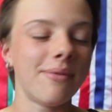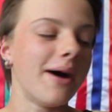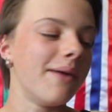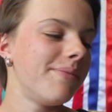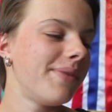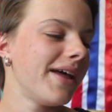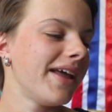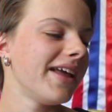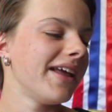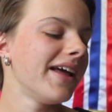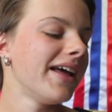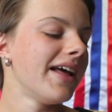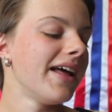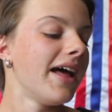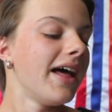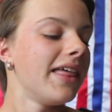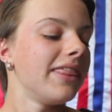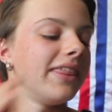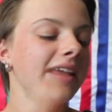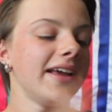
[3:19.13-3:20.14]
But B,
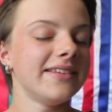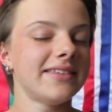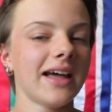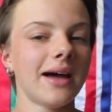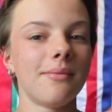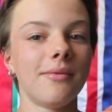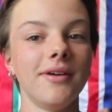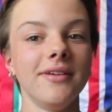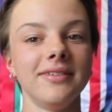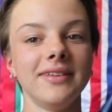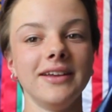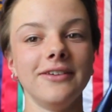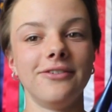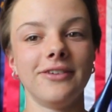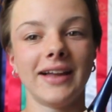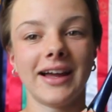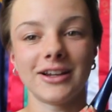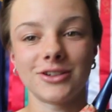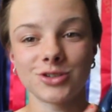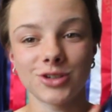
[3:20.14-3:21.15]
these are mostly for
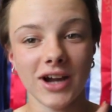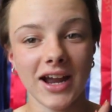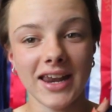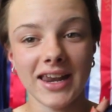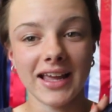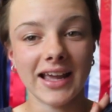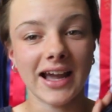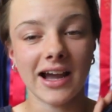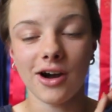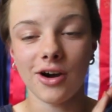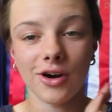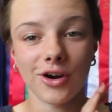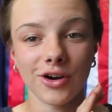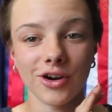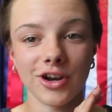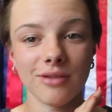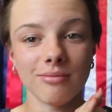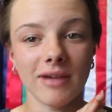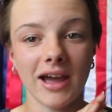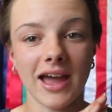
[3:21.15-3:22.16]
like training at home,